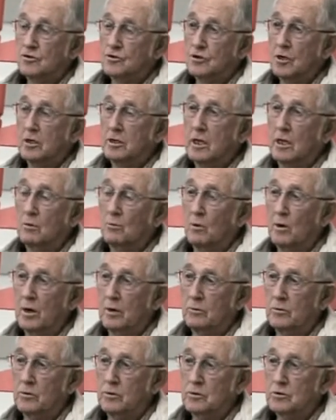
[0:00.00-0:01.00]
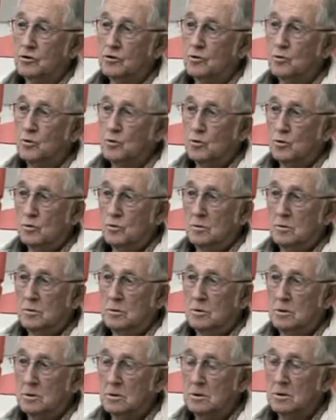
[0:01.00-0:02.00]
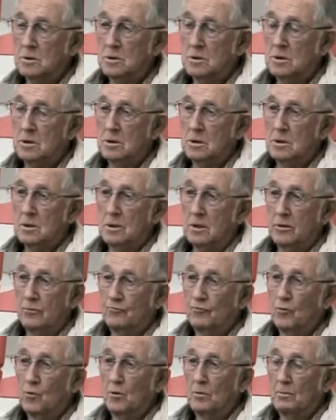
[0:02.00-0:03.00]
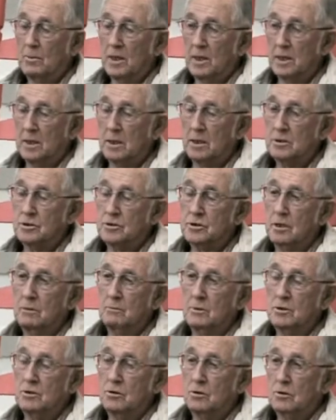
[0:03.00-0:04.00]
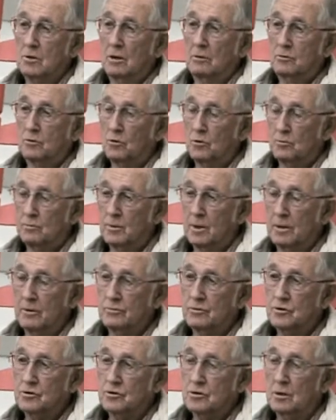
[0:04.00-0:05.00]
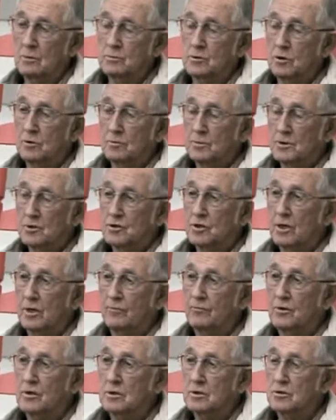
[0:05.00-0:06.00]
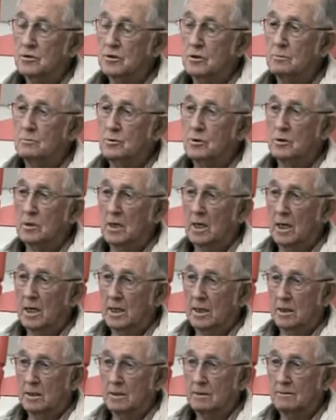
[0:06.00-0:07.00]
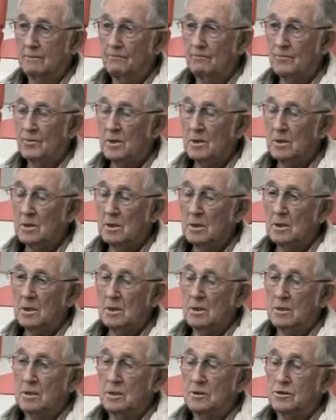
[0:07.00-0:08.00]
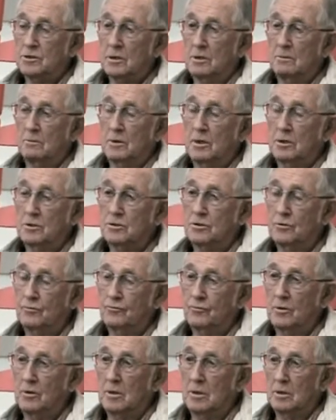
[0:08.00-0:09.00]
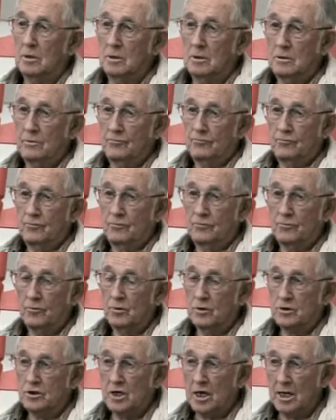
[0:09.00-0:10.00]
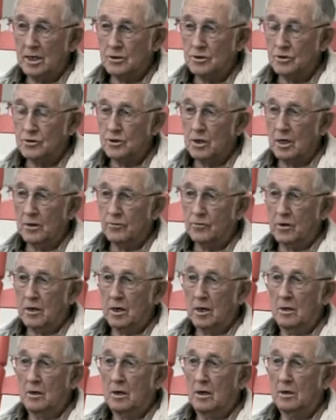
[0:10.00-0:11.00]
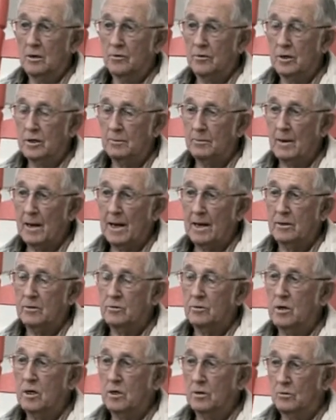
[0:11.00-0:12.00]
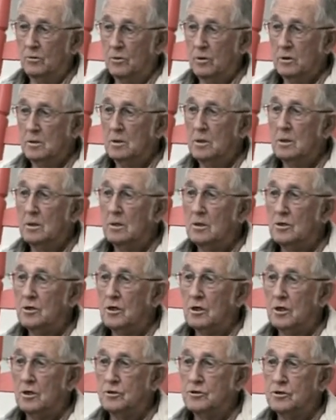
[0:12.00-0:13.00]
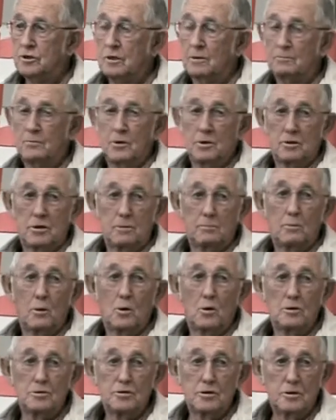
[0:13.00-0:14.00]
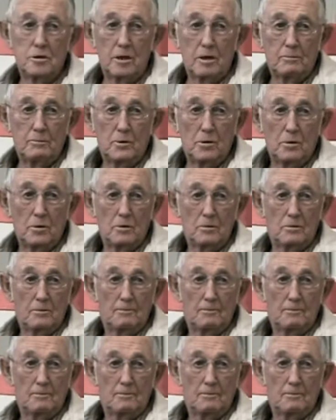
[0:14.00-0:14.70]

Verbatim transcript: they did away with the school in Fort Bend and they sent me to a group of us, some to the Pacific and some to the Atlantic. They sent us to uh, Fort Jackson, South Carolina, then to Patrick Henry, a ship and departure depot.